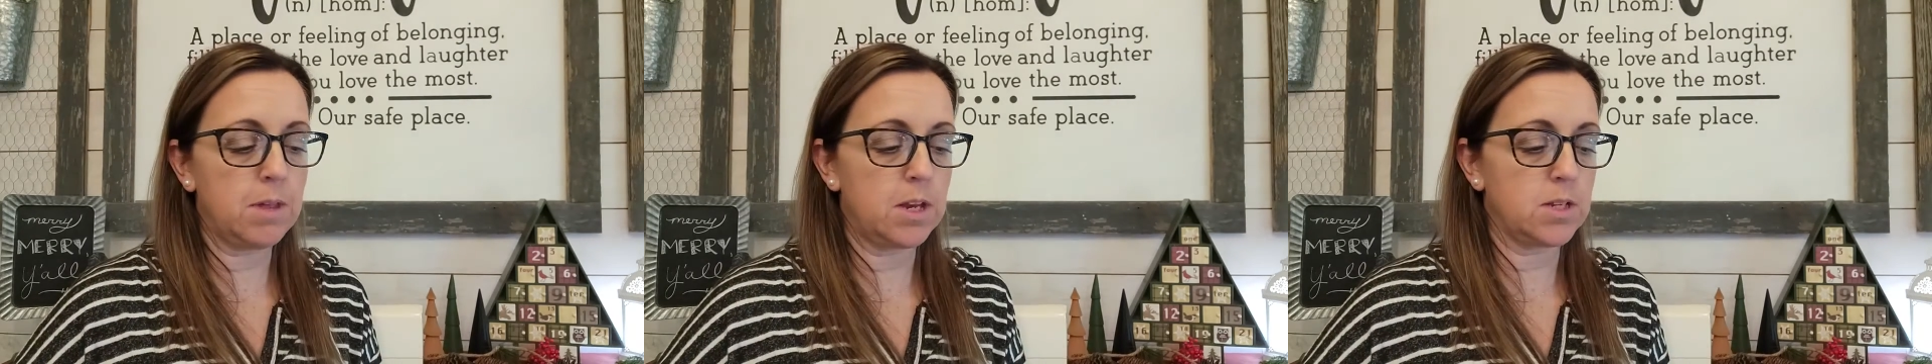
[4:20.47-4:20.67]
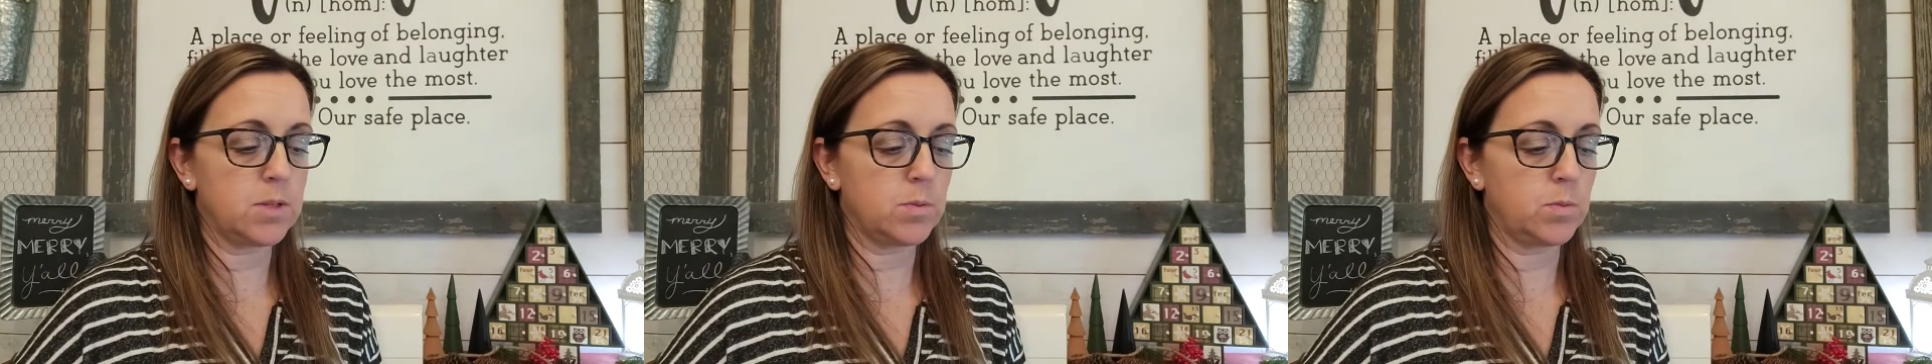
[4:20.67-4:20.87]

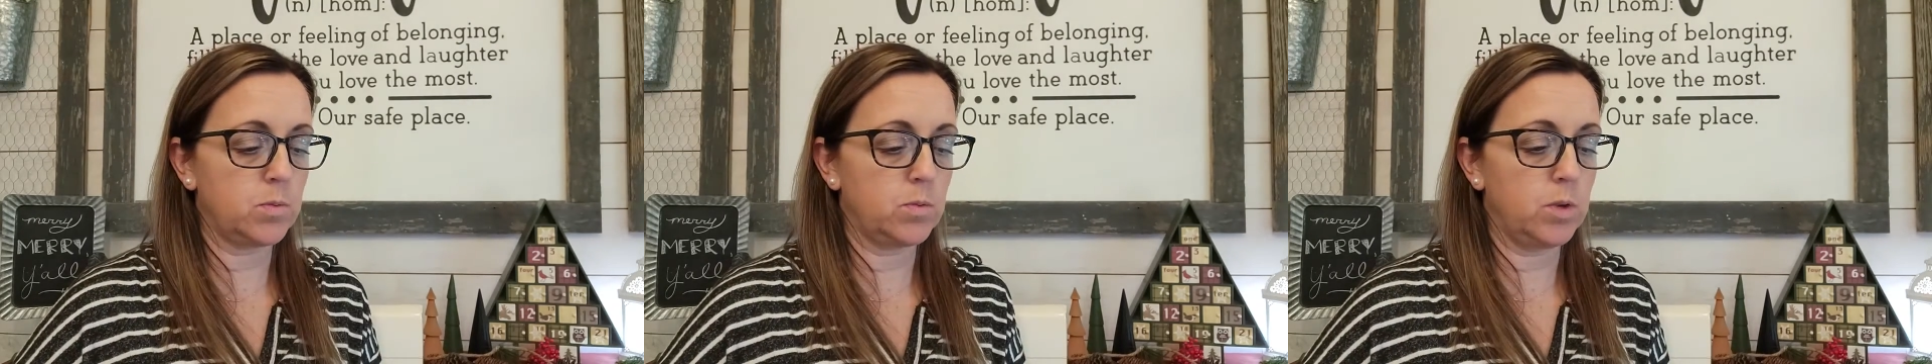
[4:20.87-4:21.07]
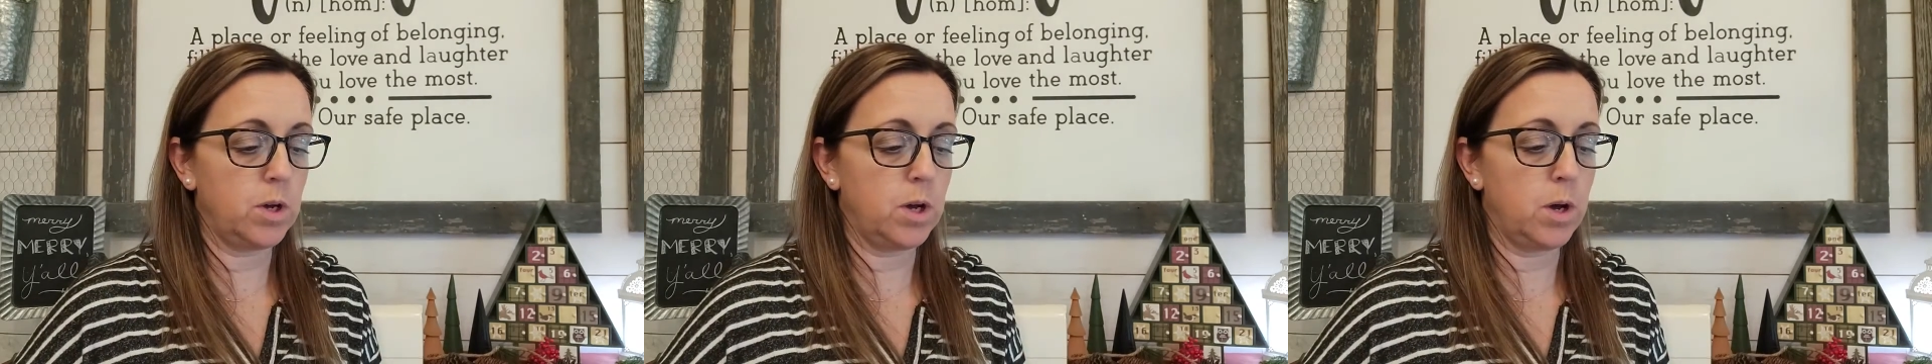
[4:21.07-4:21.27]
That is
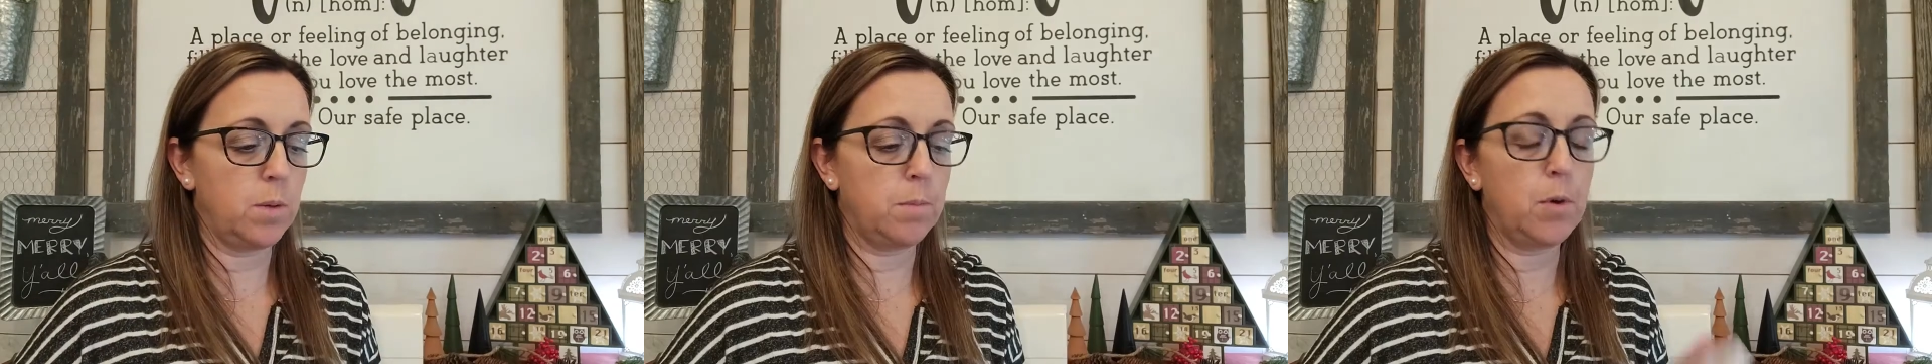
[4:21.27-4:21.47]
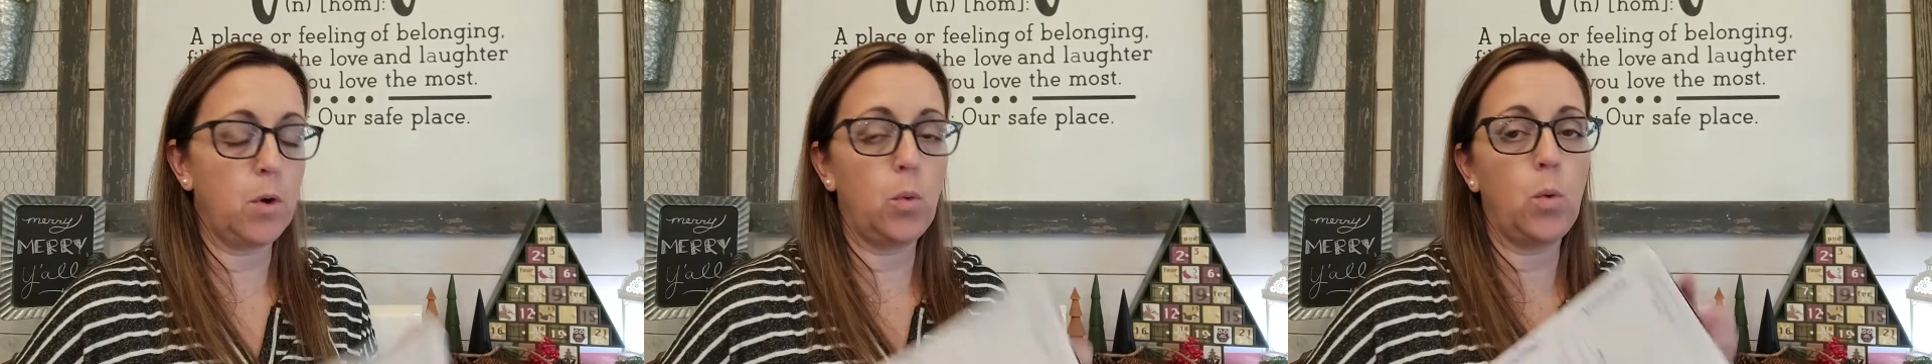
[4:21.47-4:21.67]

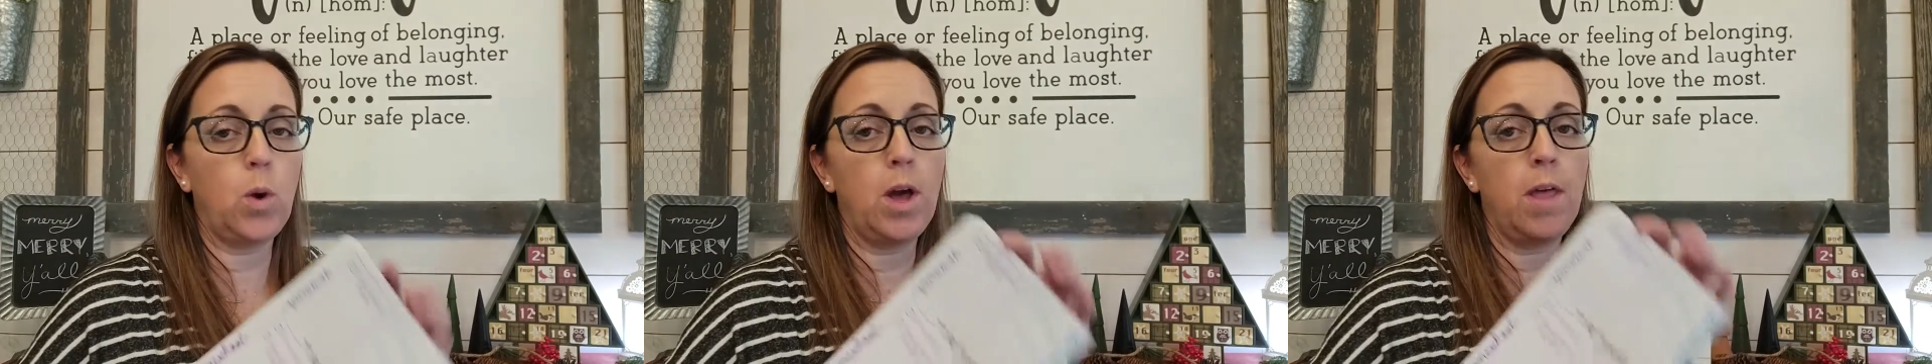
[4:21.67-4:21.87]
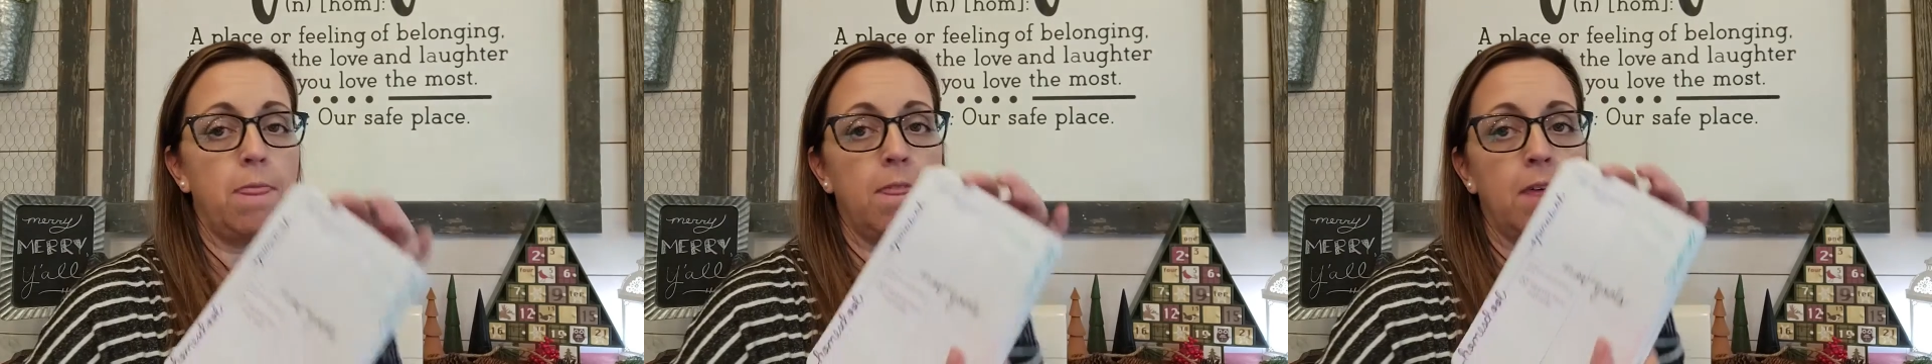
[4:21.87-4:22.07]
um,
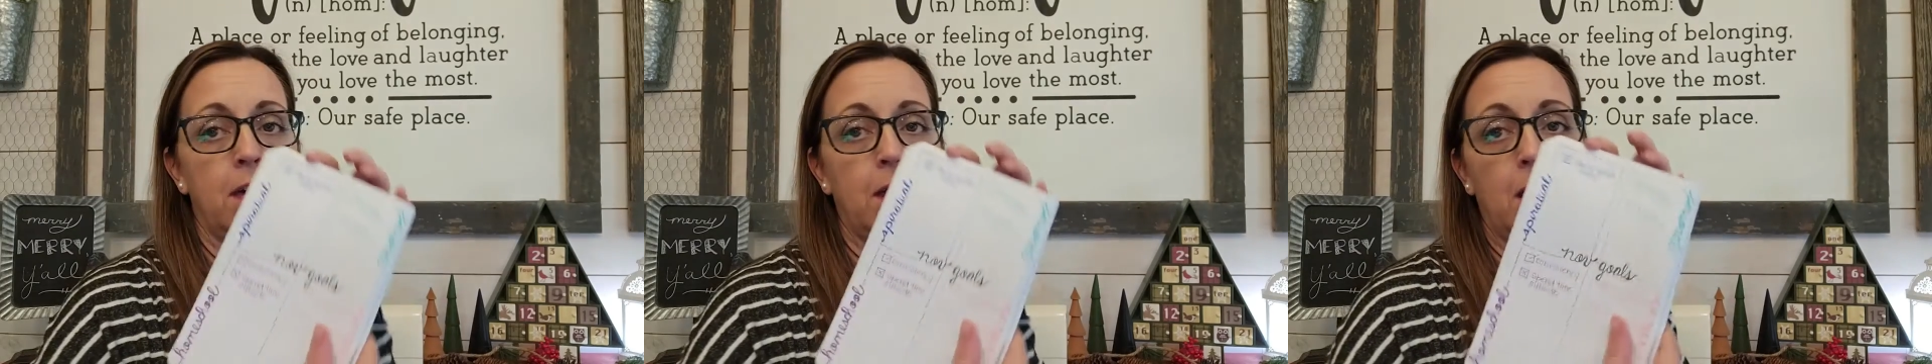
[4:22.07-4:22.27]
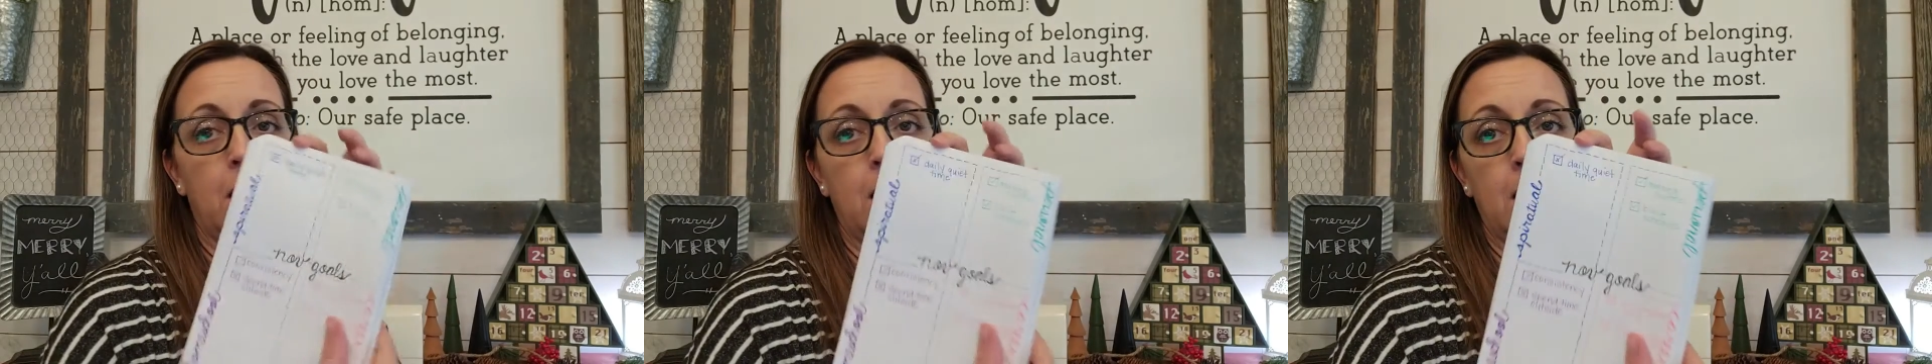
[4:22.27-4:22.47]
one
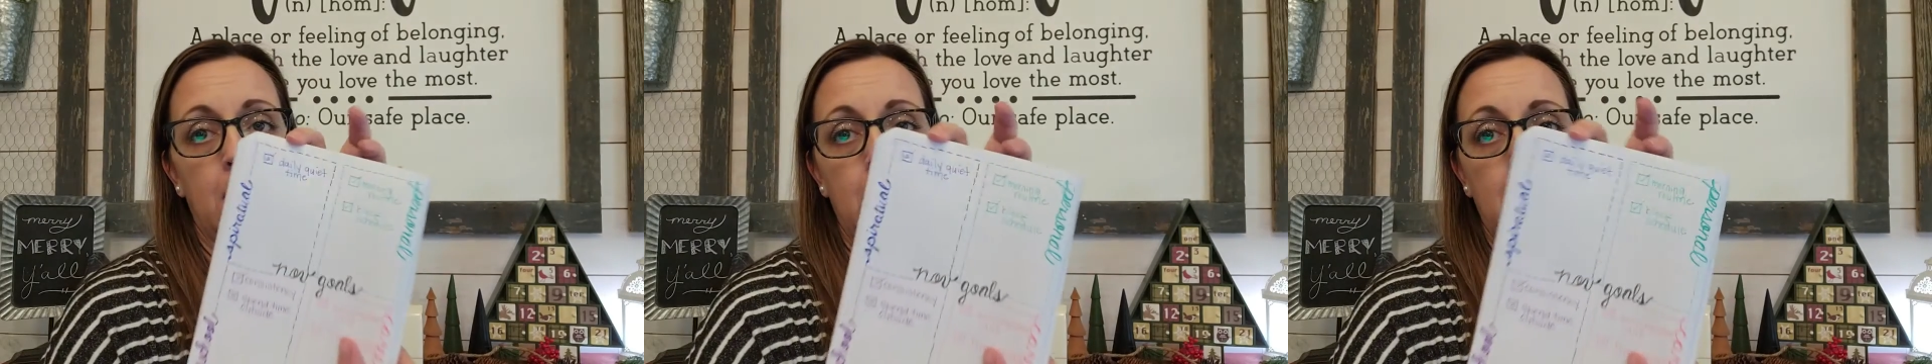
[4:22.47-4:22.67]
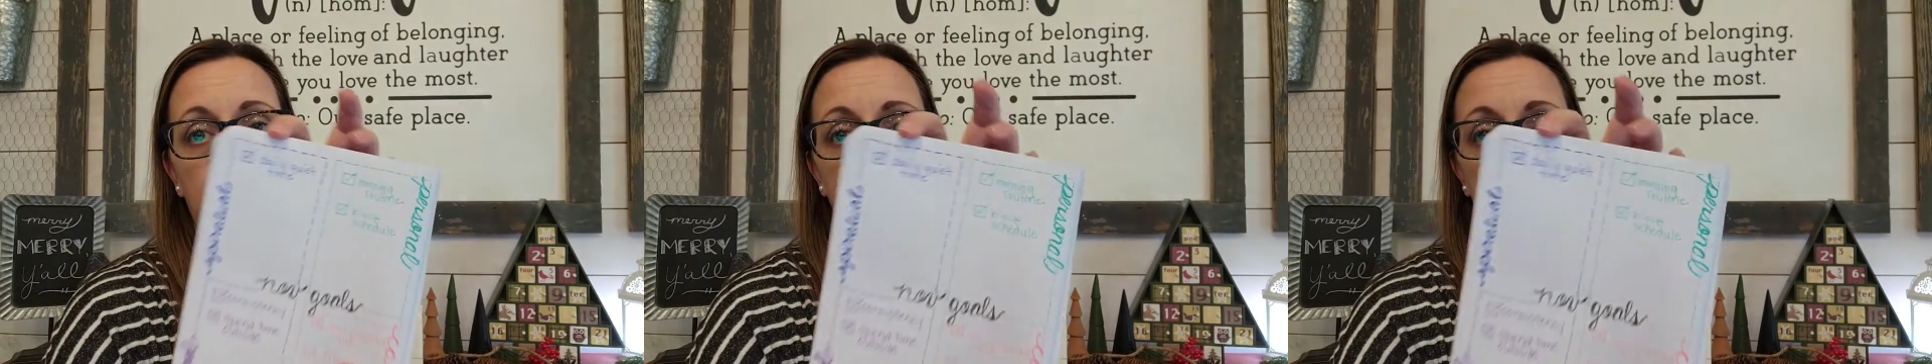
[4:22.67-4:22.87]
that
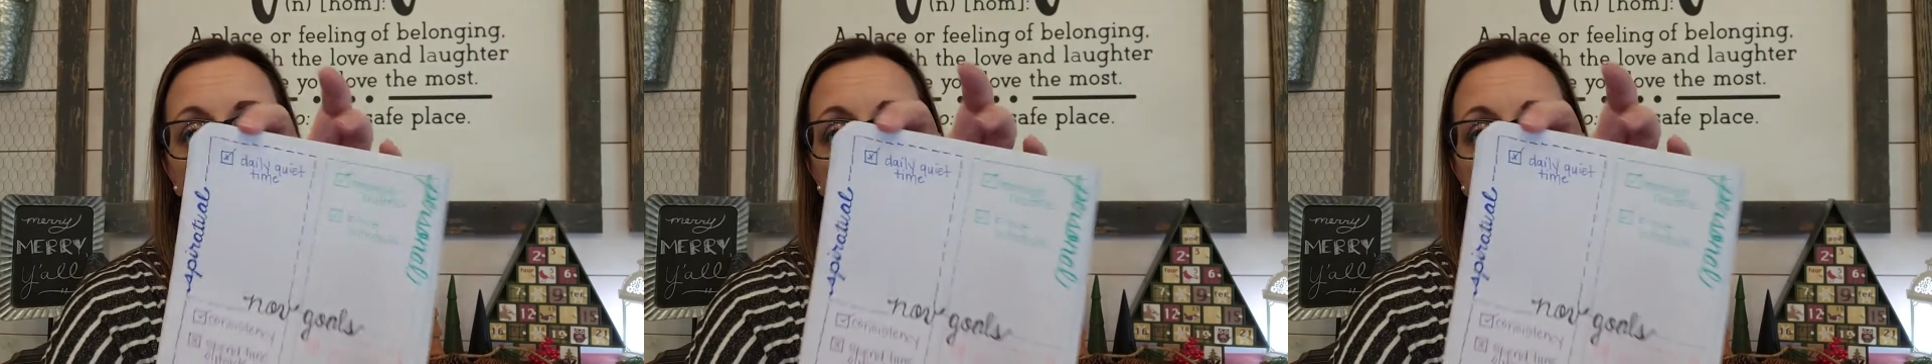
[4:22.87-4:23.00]
I